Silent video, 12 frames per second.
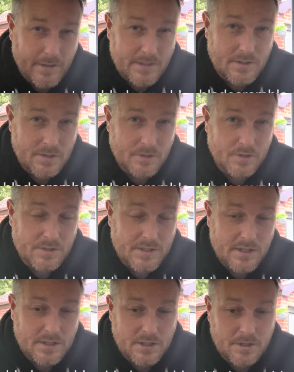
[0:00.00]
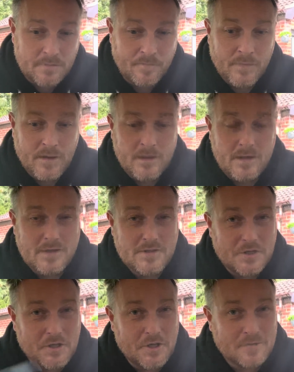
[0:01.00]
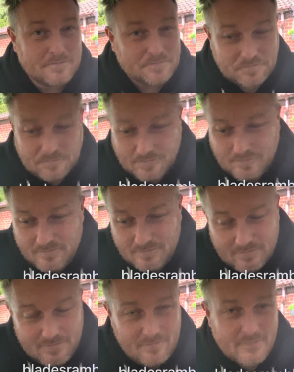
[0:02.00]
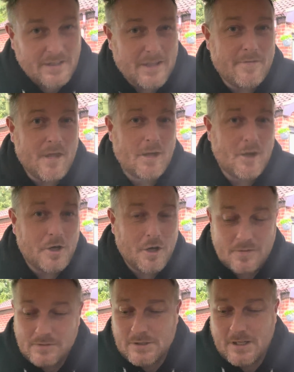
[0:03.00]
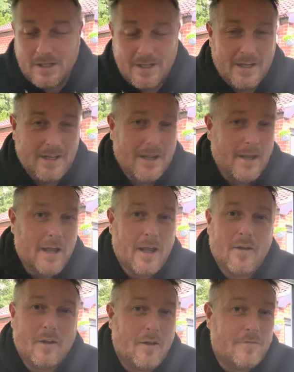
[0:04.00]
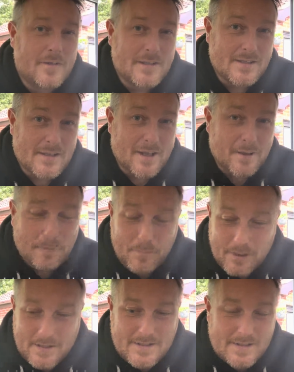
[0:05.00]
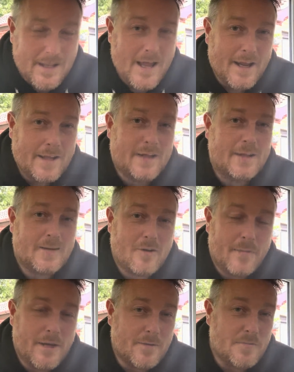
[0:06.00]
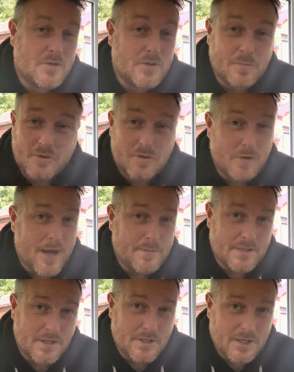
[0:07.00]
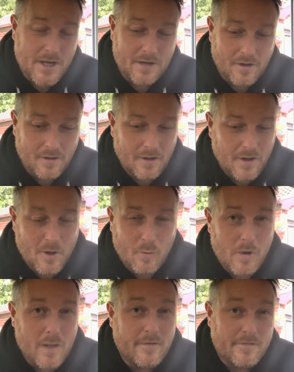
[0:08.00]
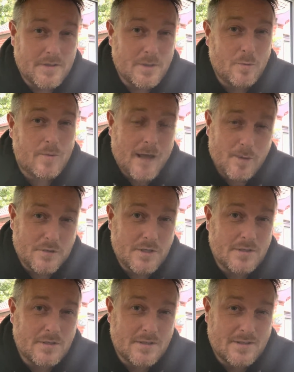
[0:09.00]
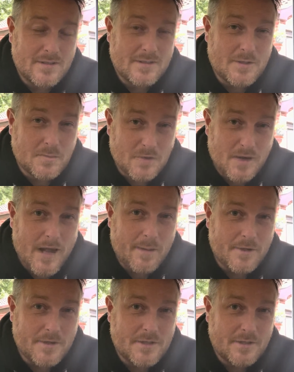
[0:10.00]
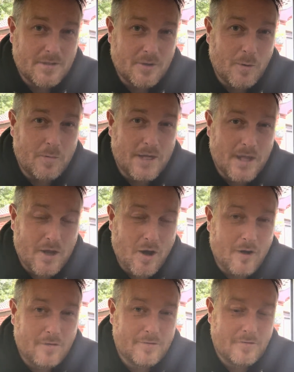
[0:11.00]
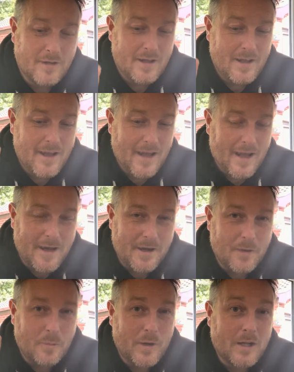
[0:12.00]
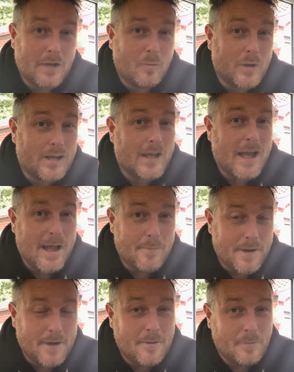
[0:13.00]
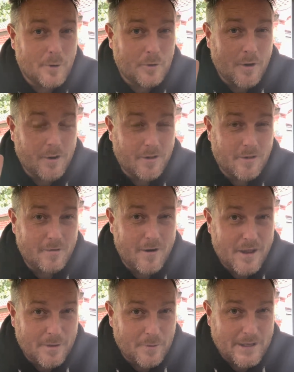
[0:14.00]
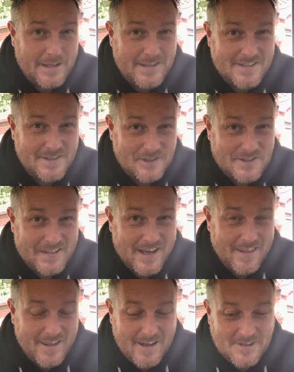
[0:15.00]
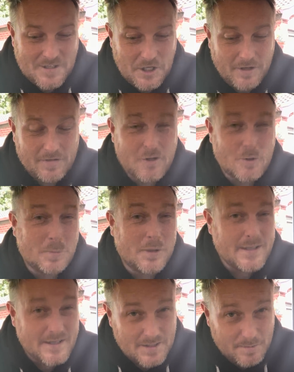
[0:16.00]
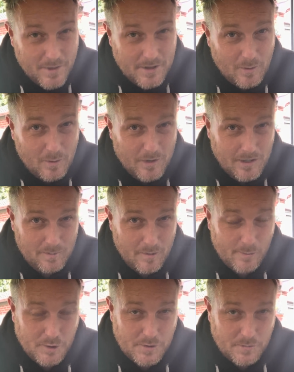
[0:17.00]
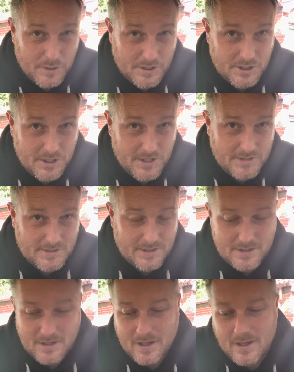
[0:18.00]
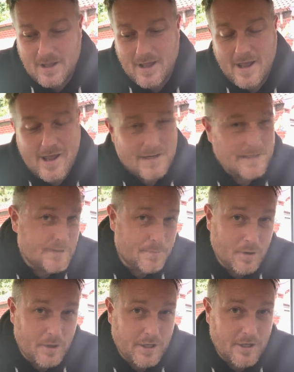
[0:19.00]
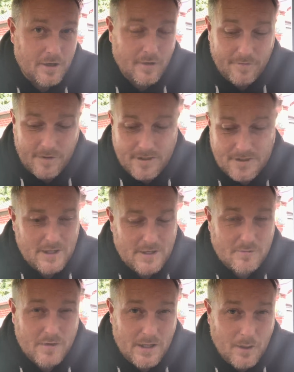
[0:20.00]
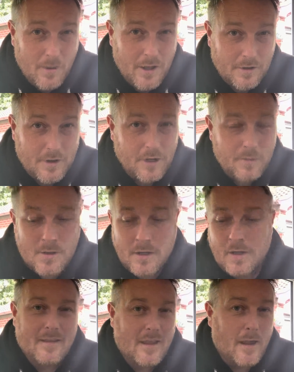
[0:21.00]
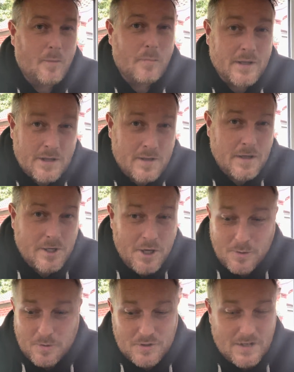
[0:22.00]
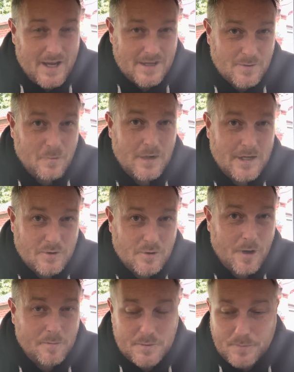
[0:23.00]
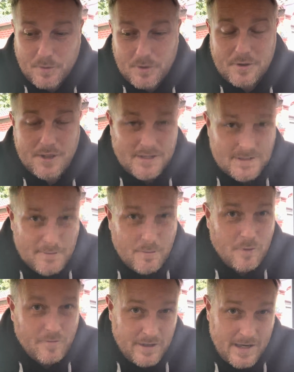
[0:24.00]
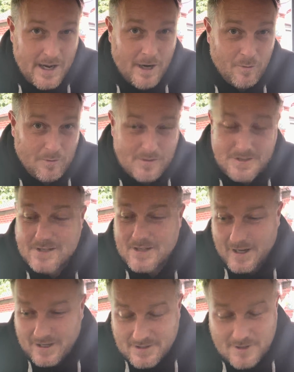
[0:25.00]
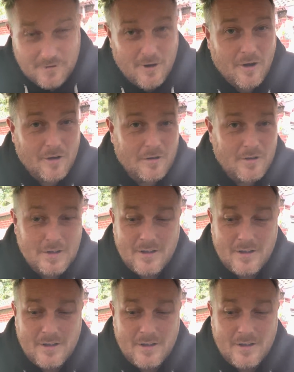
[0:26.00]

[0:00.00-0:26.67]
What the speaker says: social section. So give it a go. Obviously, please like, comment and subscribe to the channel. We're aiming for 2,000 subscribers come kick off. And we're climbing, but not at the rate that we need to get there. So if you could please spread the word, it'd be much appreciated. Any support you can offer is really welcome. I'll bring you the news as and when it drops, but things are moving now, starting to roll.